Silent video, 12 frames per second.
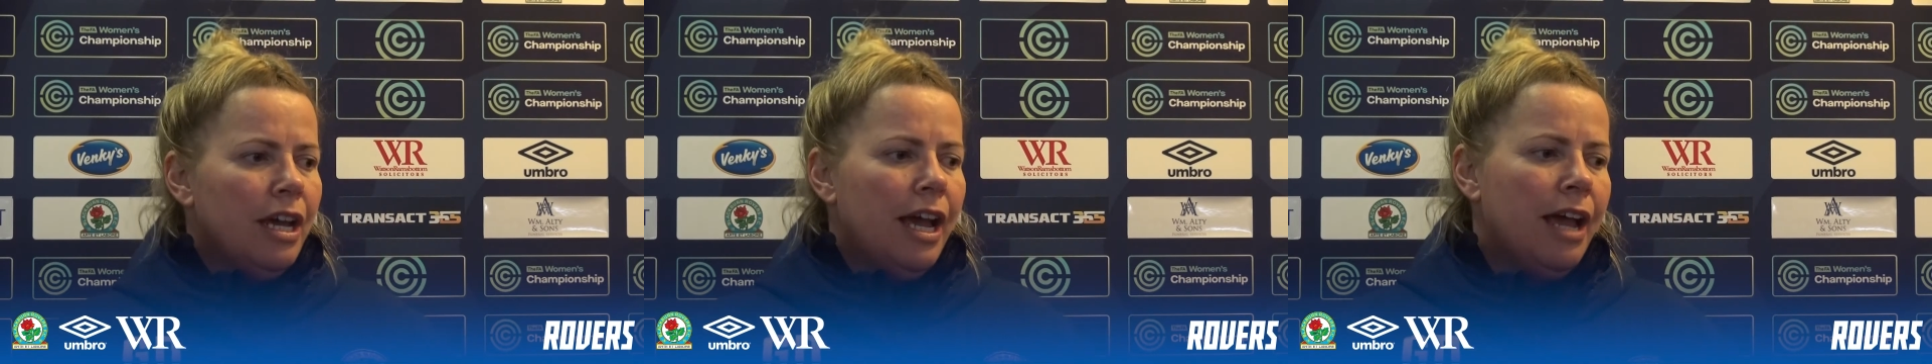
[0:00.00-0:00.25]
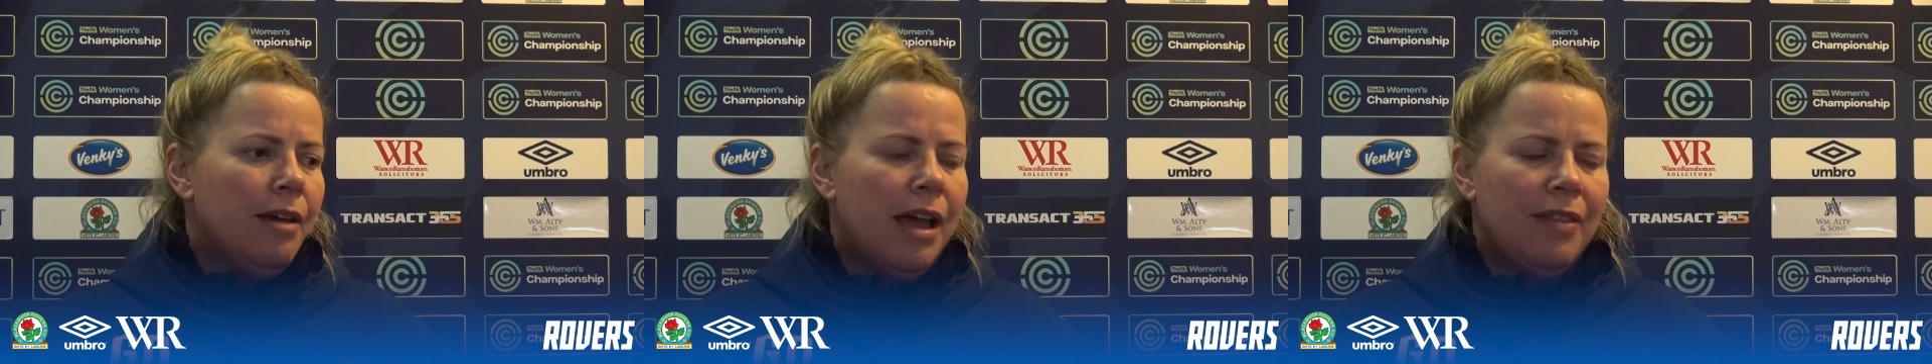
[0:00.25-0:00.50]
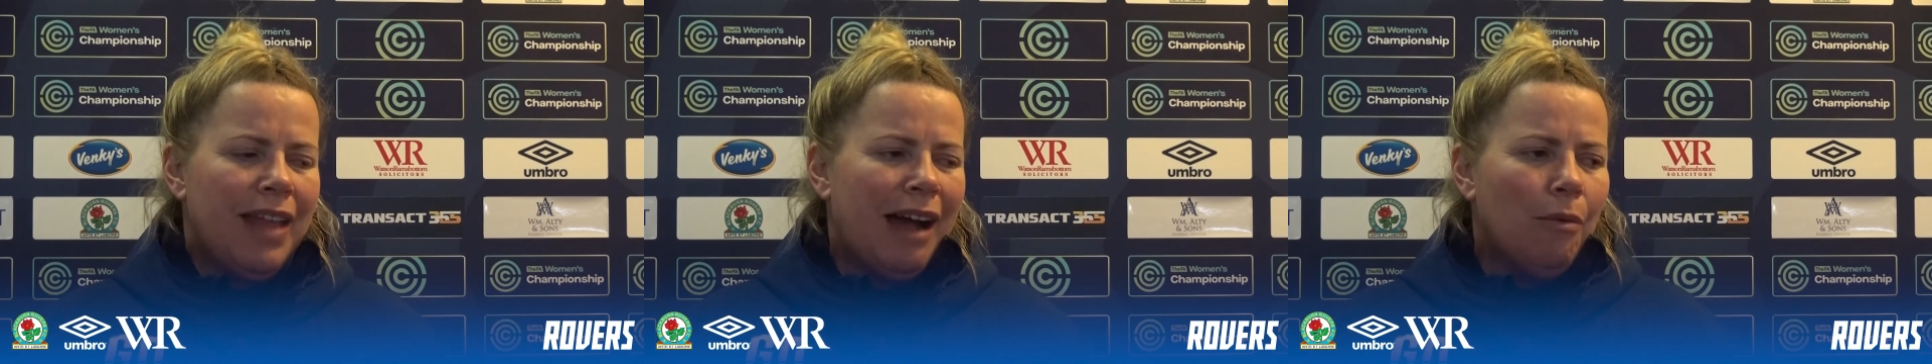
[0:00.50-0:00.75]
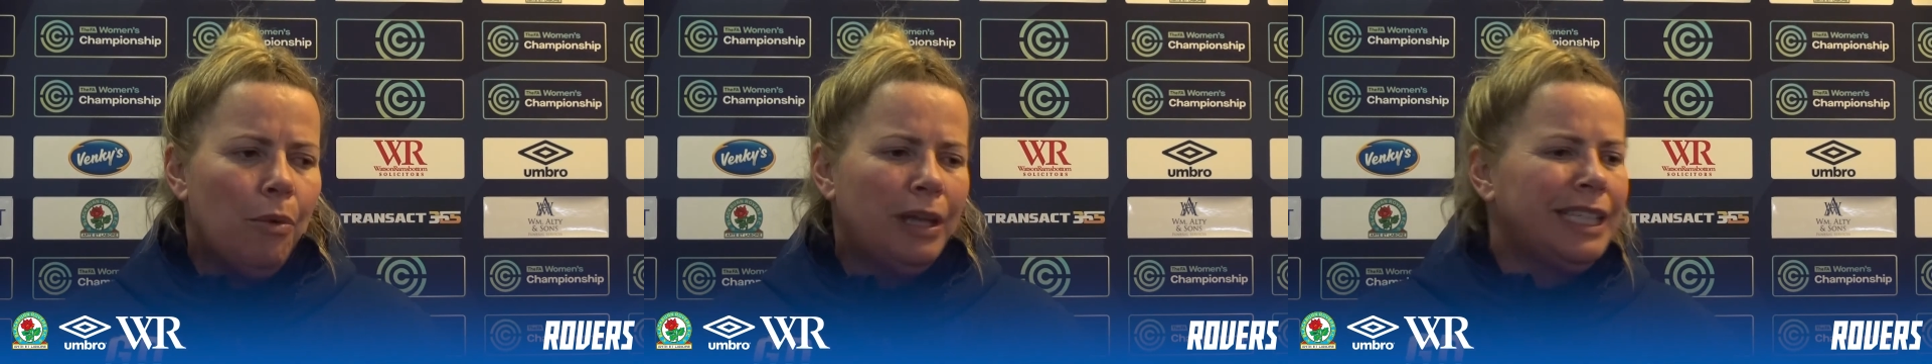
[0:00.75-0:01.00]
and
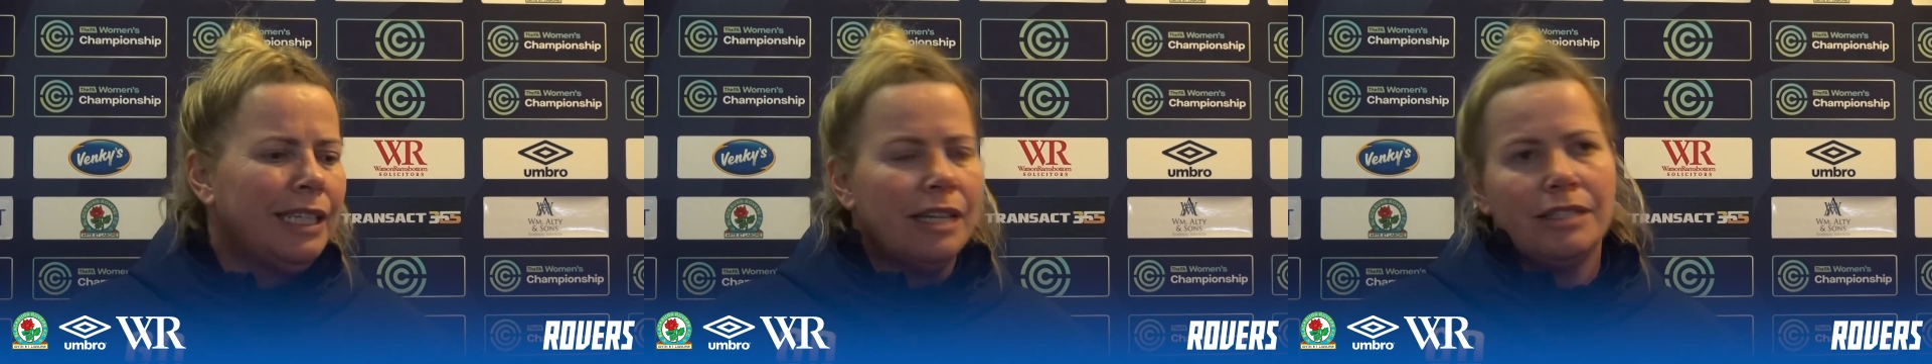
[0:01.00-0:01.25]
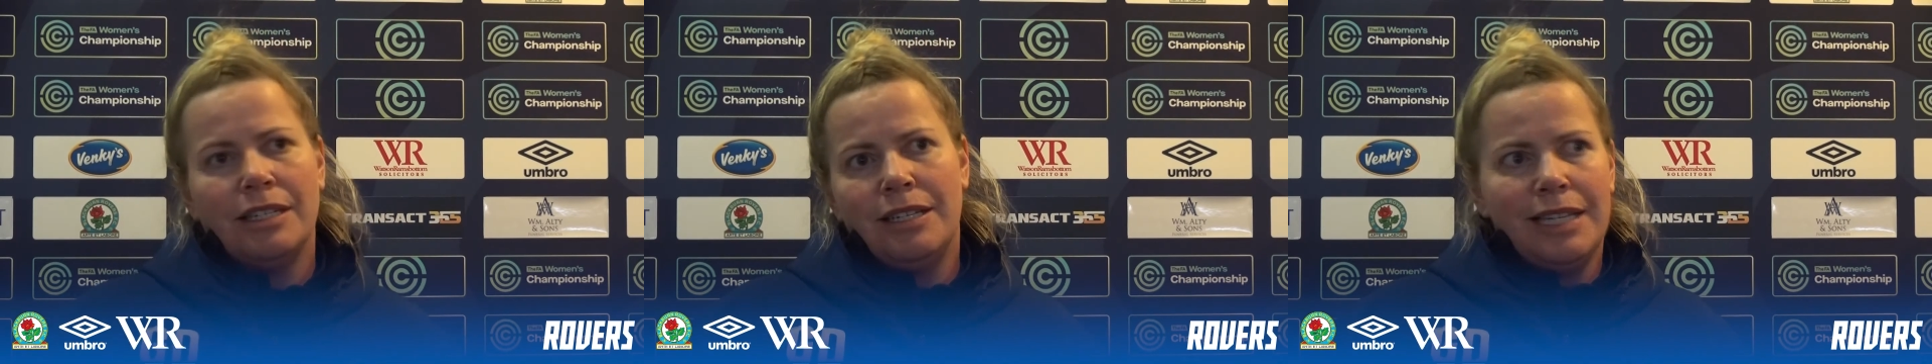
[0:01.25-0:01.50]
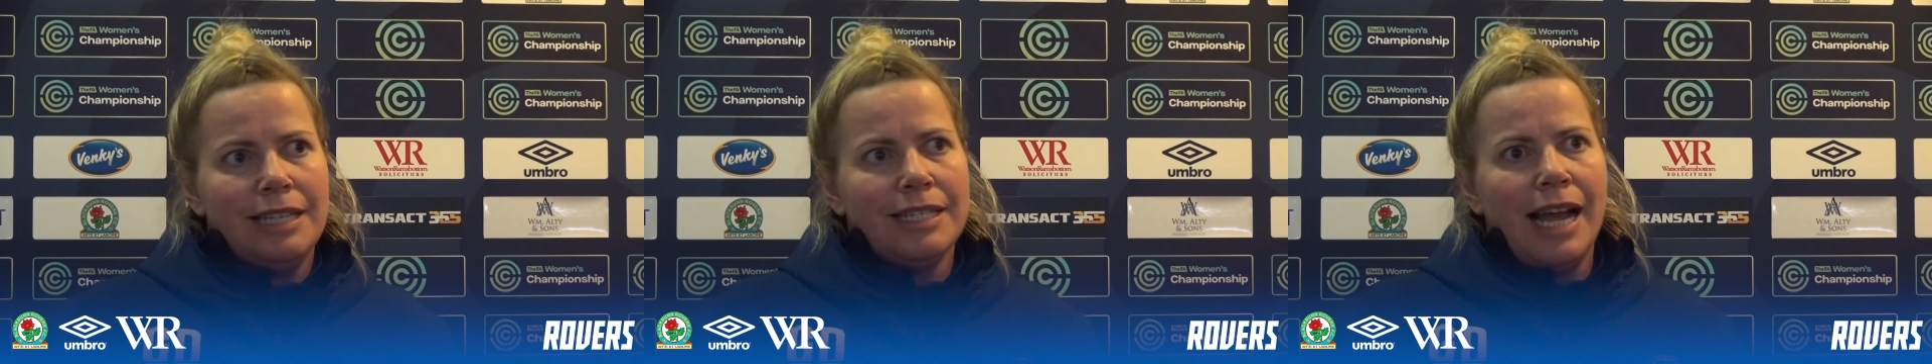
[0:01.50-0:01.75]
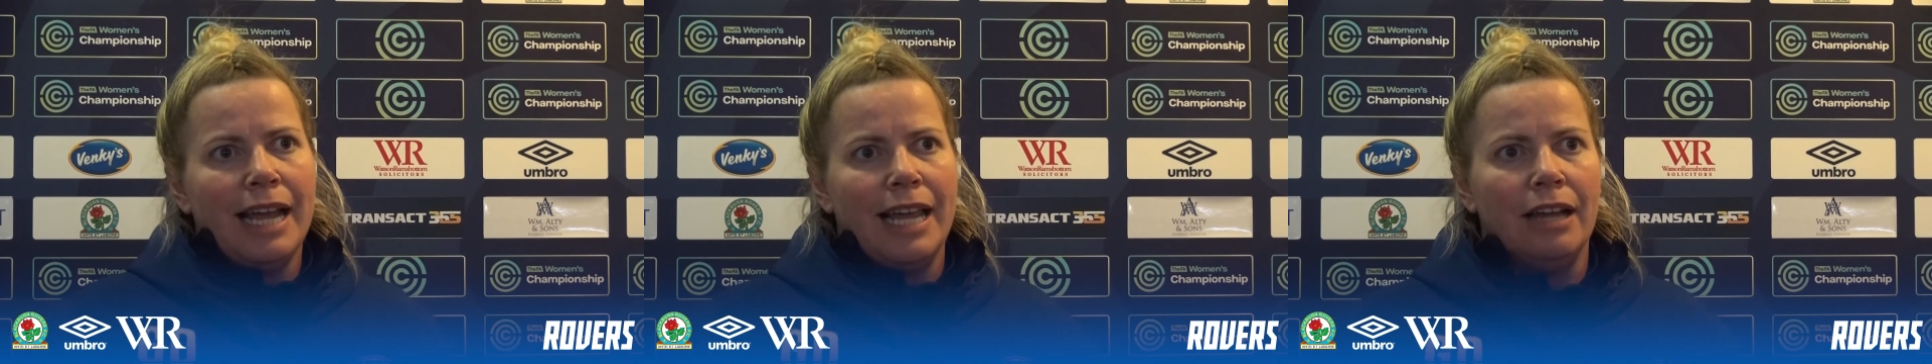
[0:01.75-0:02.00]
that willingness and
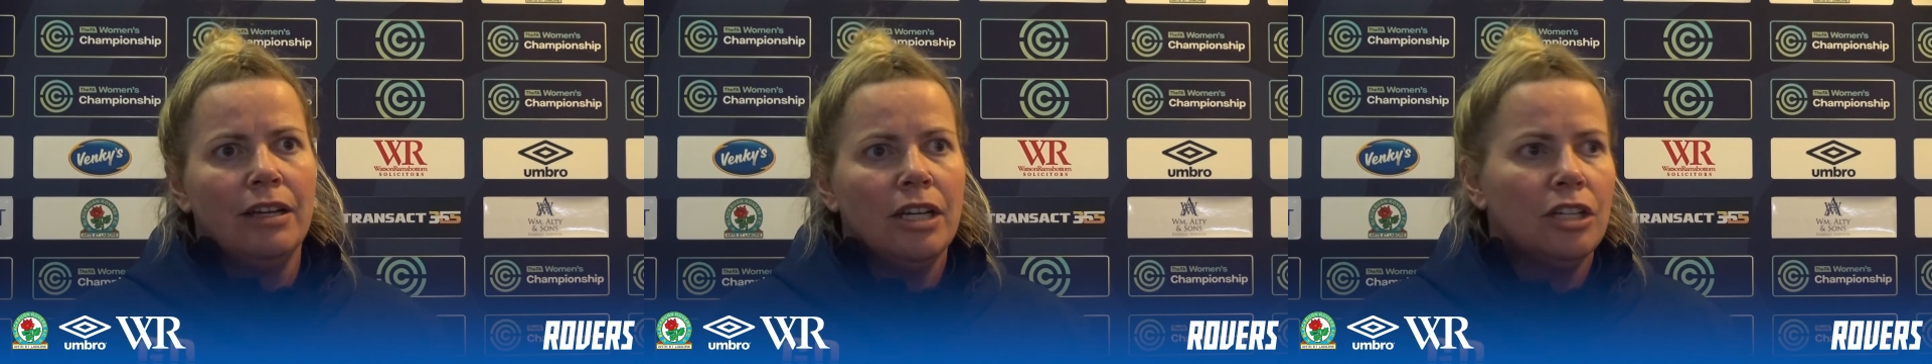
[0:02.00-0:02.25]
desire